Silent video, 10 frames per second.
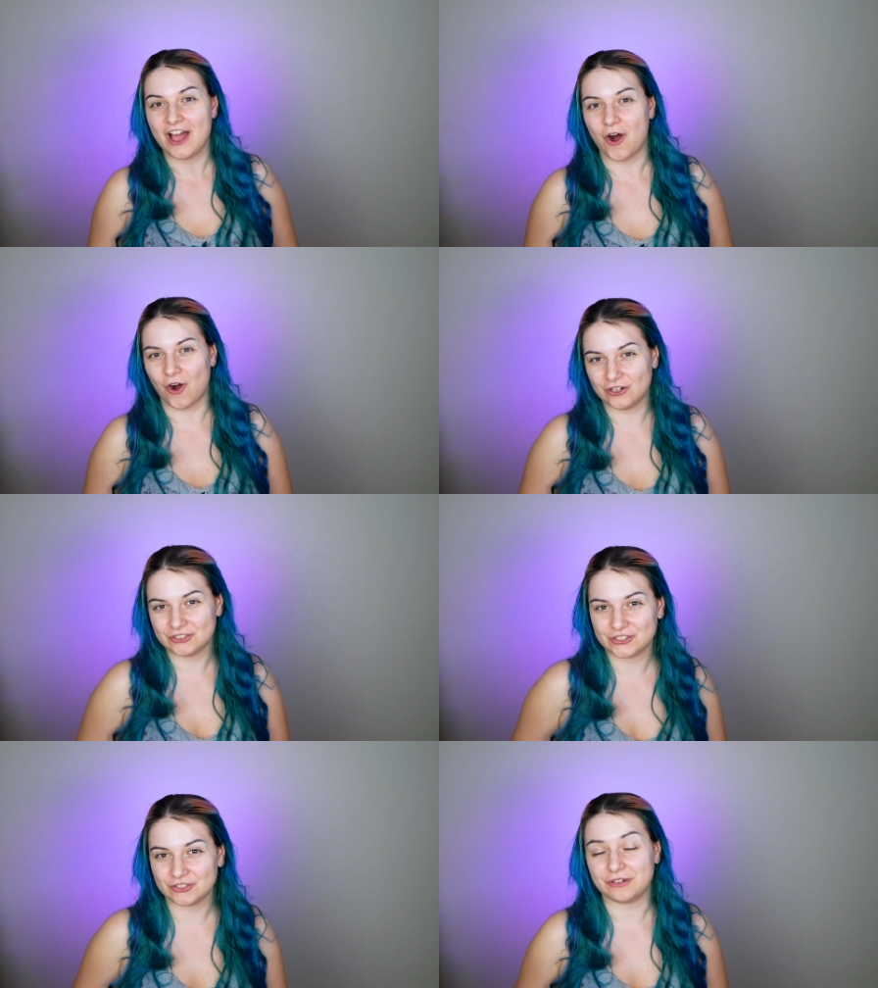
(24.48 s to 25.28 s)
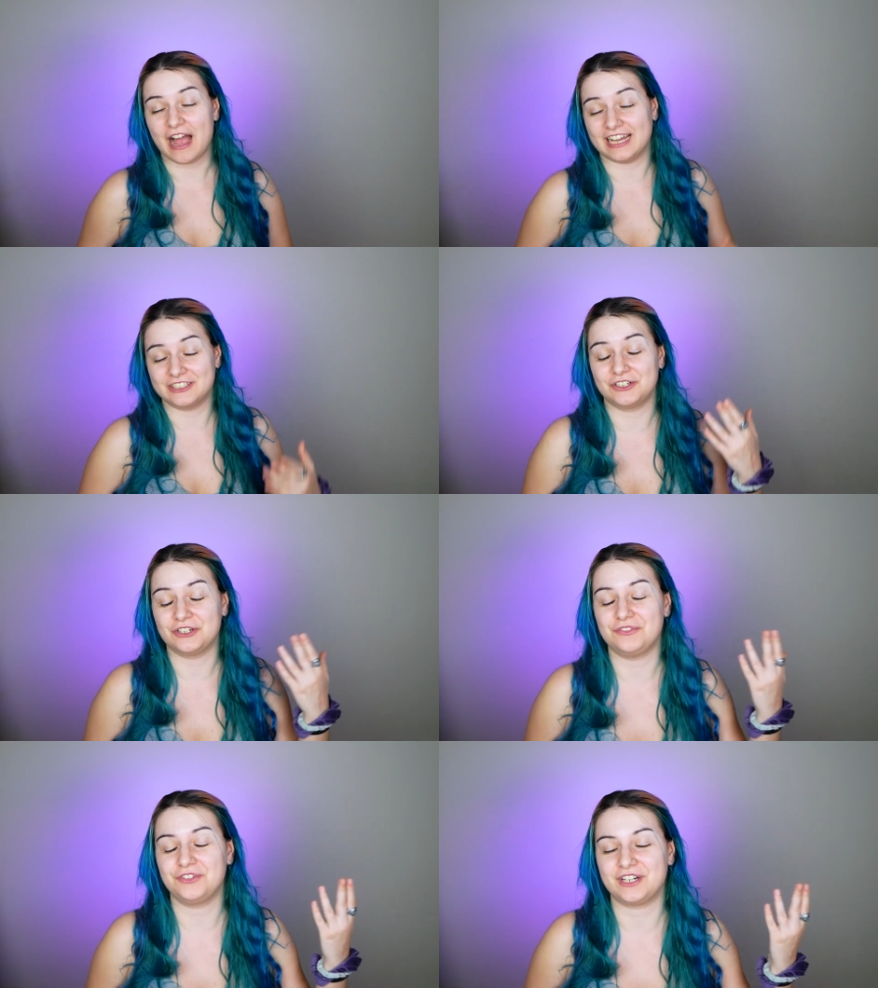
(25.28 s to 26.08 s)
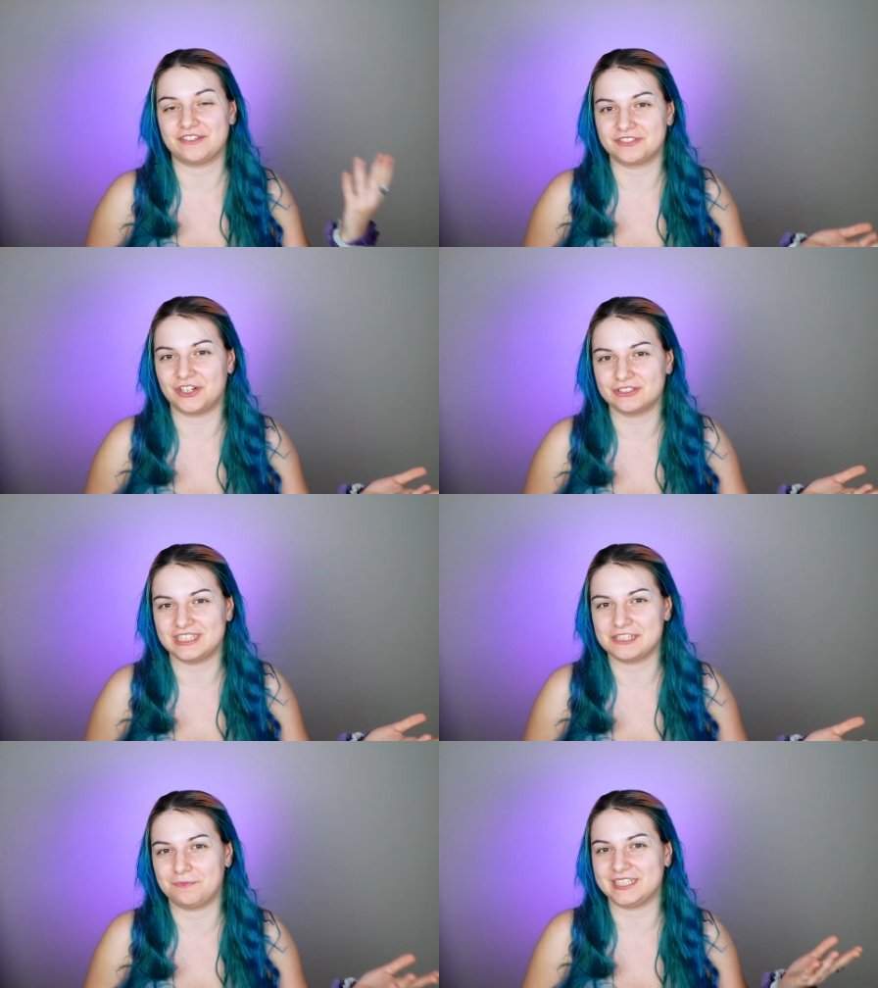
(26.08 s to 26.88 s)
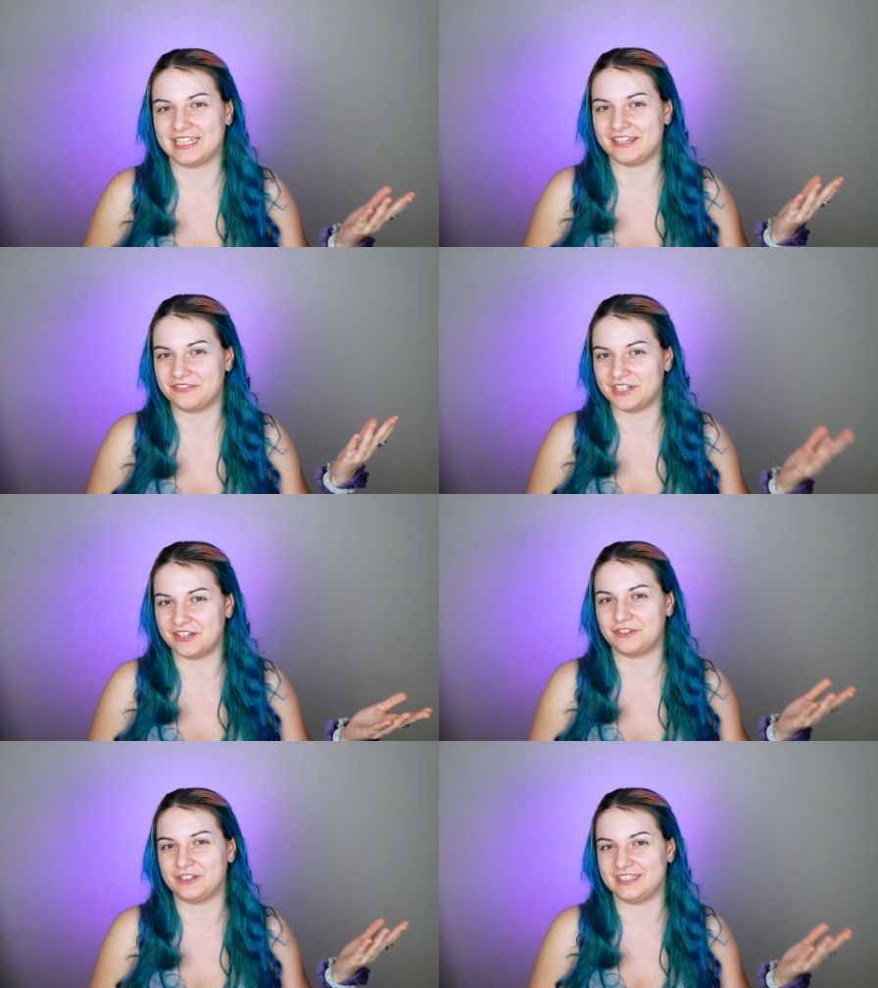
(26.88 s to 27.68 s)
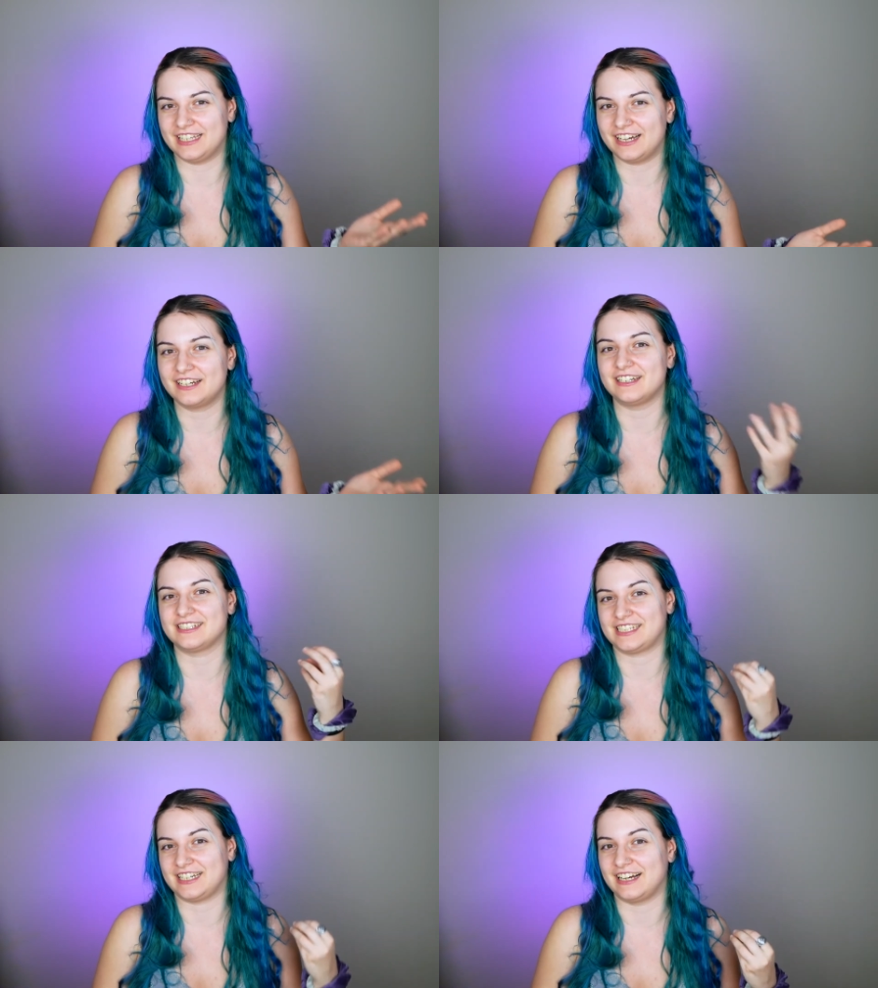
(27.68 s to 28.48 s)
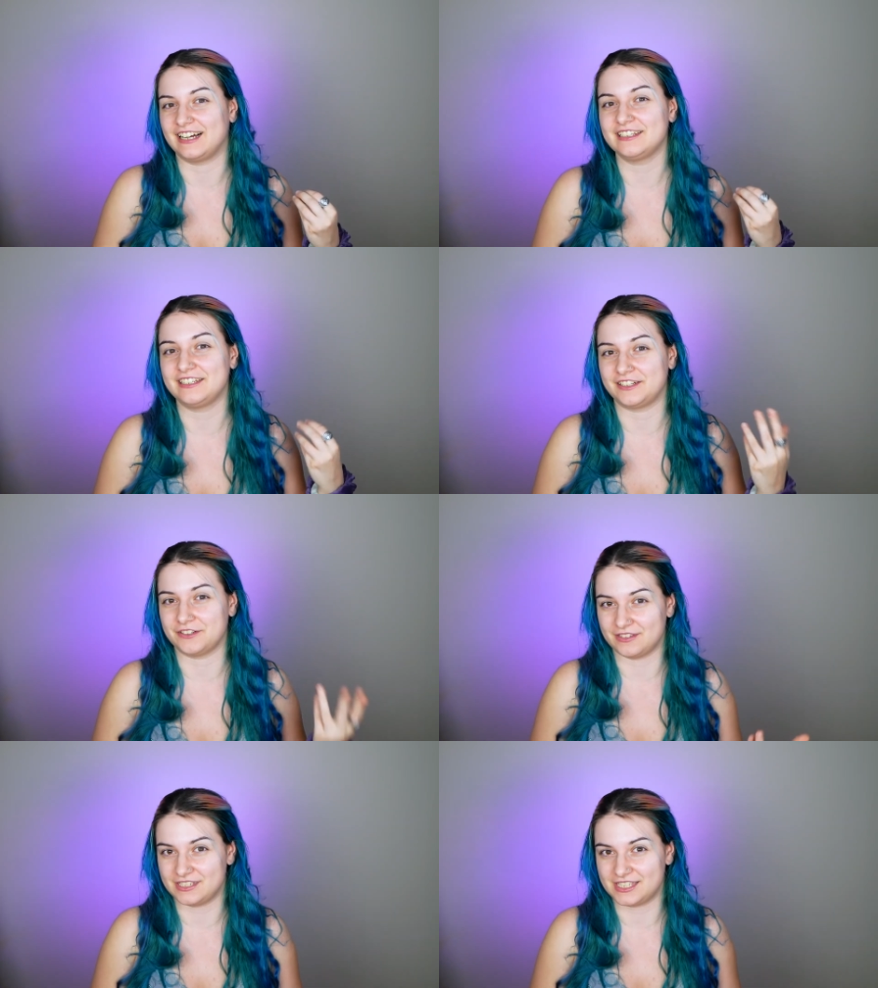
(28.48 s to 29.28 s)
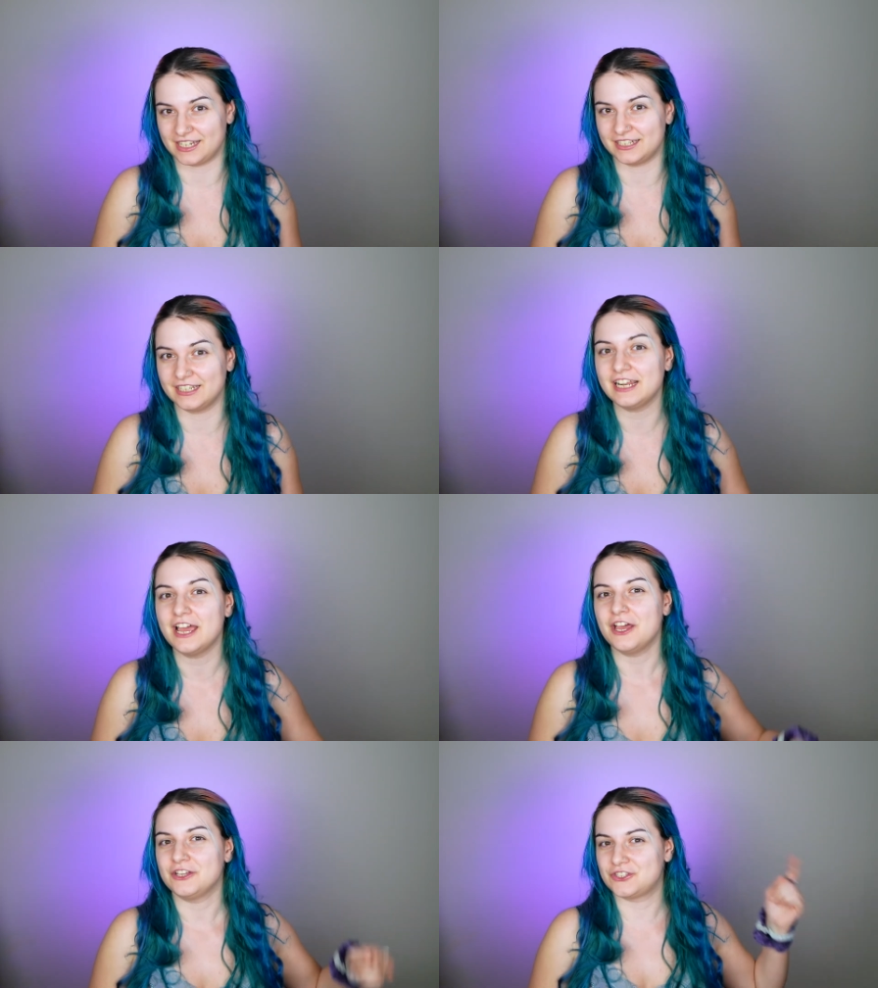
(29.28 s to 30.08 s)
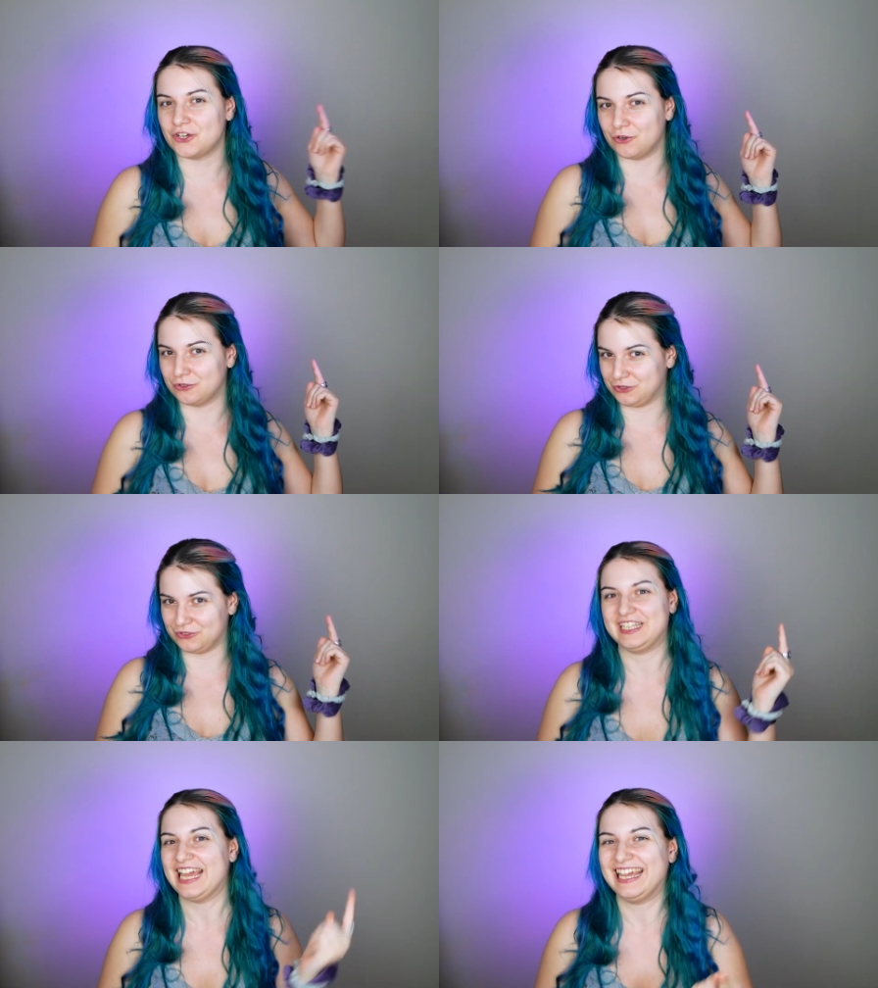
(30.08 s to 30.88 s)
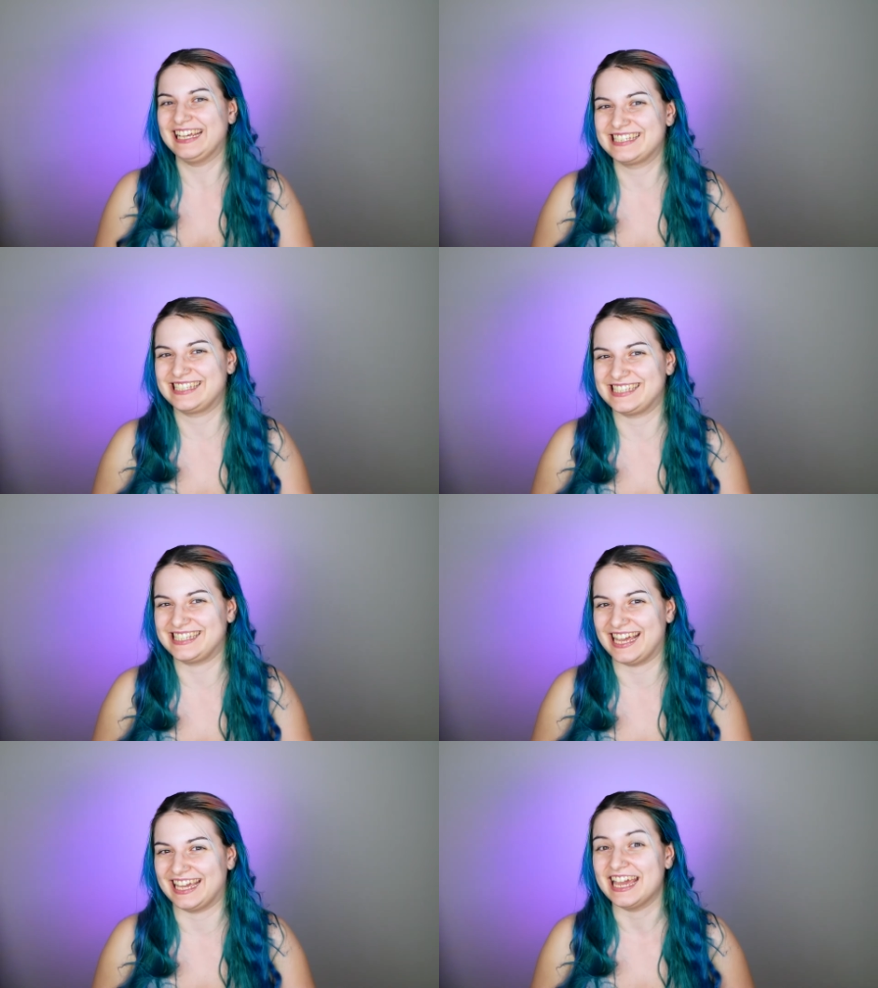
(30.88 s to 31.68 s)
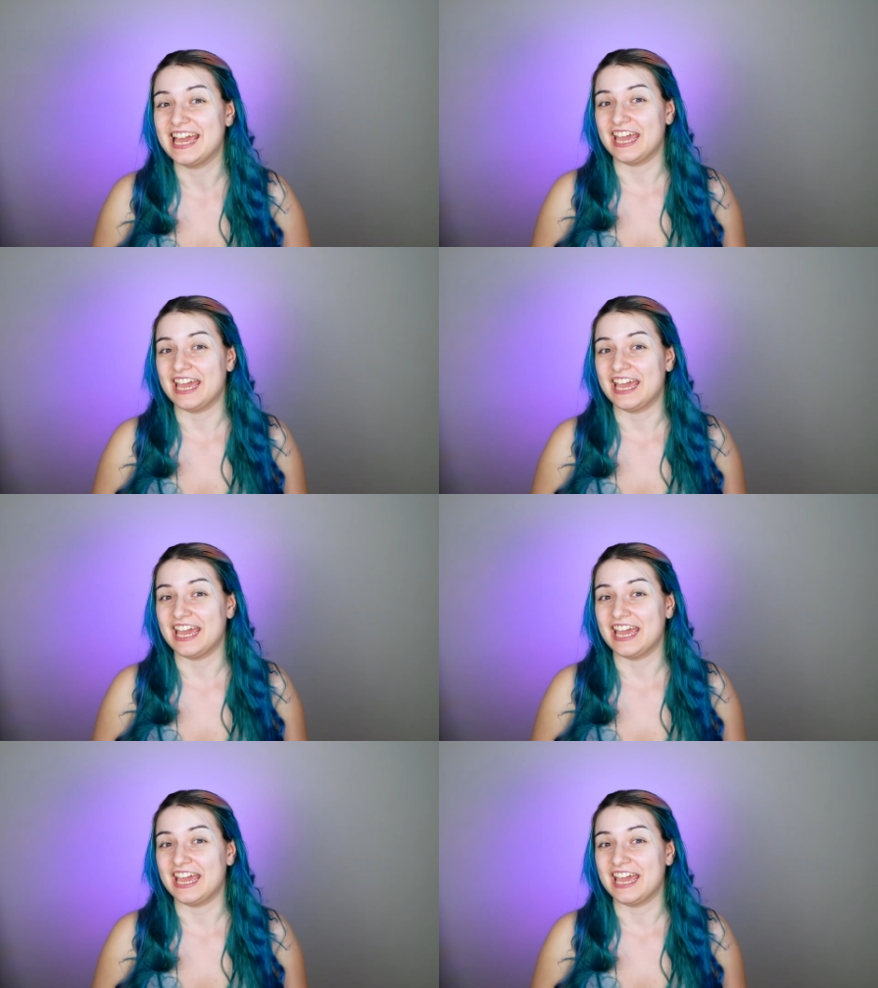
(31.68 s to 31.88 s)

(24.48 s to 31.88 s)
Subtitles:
Also, I don't know if you have noticed, but I've never done a skull here on this channel, so today is this day.